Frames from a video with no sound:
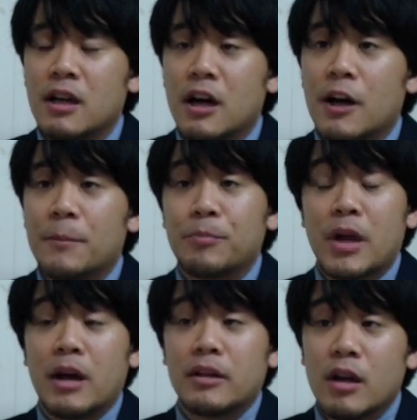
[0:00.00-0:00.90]

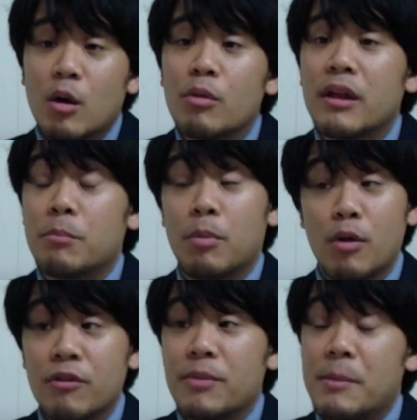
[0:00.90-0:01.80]
I know that
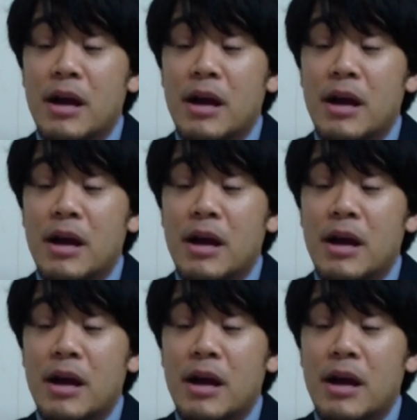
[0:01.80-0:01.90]
both of them